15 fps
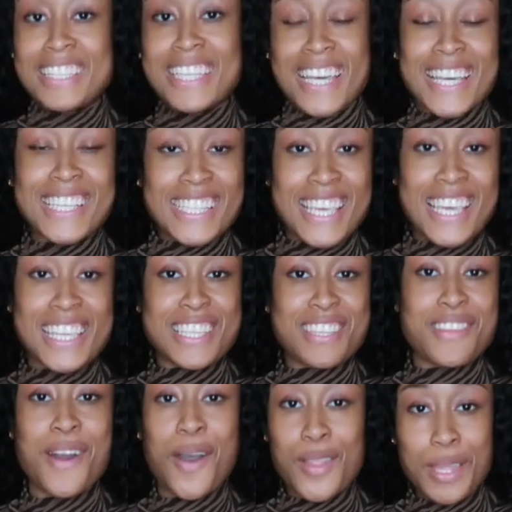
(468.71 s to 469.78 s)
Like I said, these are
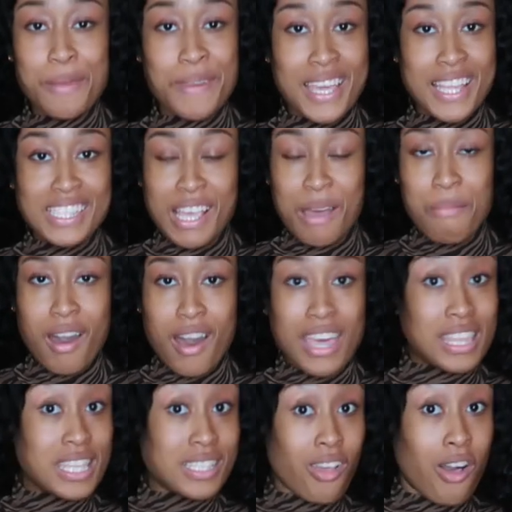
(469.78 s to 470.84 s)
the only pants I bought
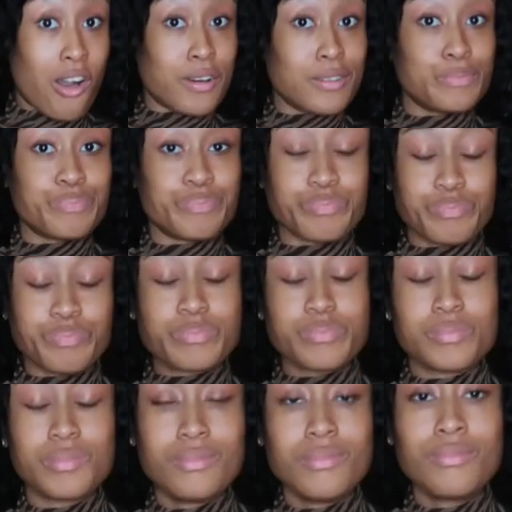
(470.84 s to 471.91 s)
in this haul.
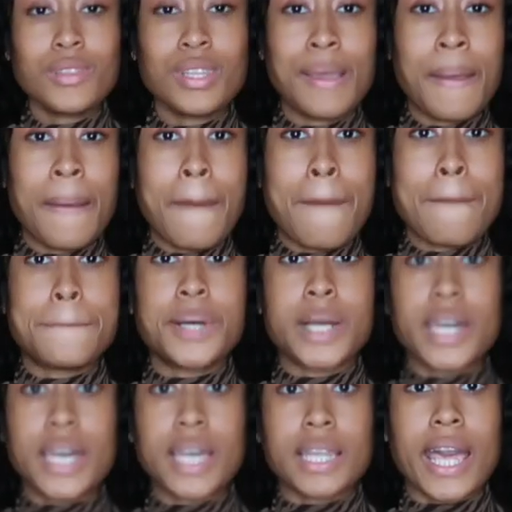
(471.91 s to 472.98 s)

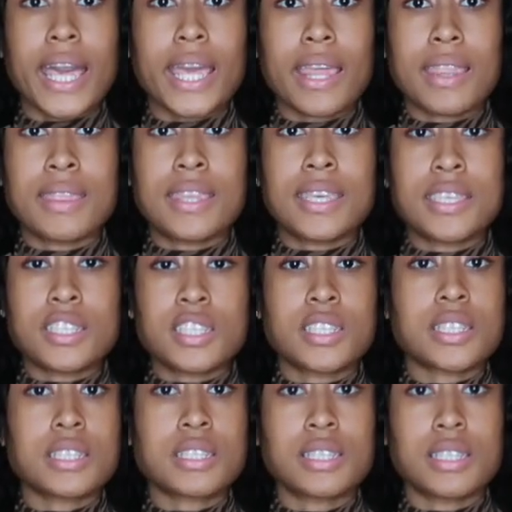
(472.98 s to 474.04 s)
But like, this
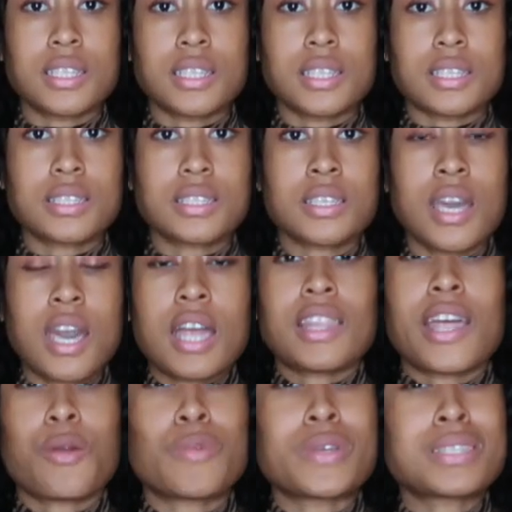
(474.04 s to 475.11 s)
just looks
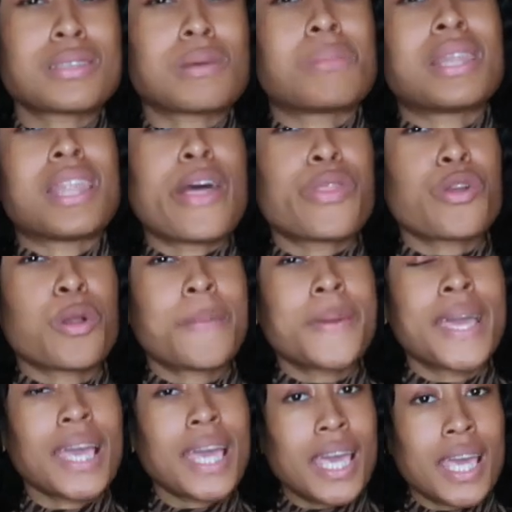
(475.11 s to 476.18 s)
like with some leather
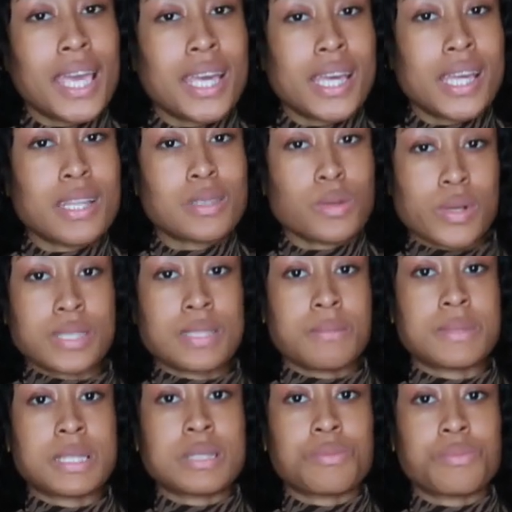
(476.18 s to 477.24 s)
pants or some
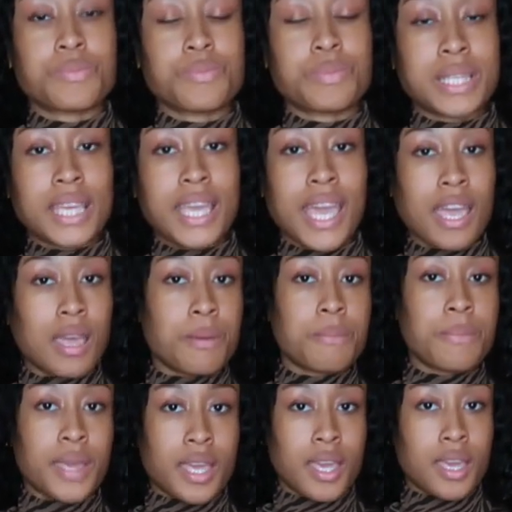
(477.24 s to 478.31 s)
split hem
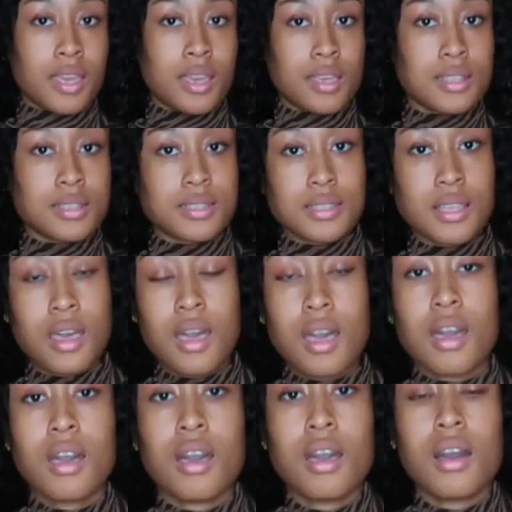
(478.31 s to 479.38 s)
pants.
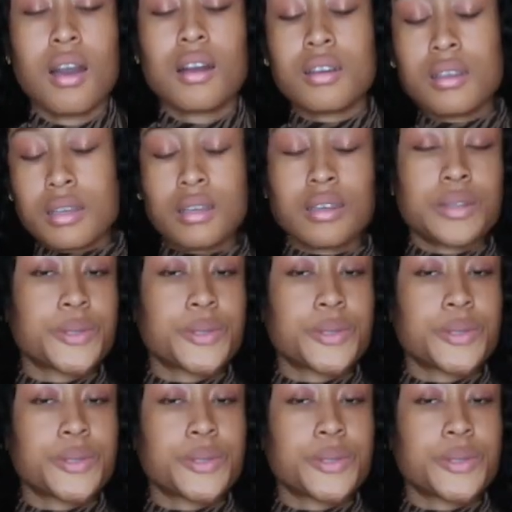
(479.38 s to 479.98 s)
Ugh.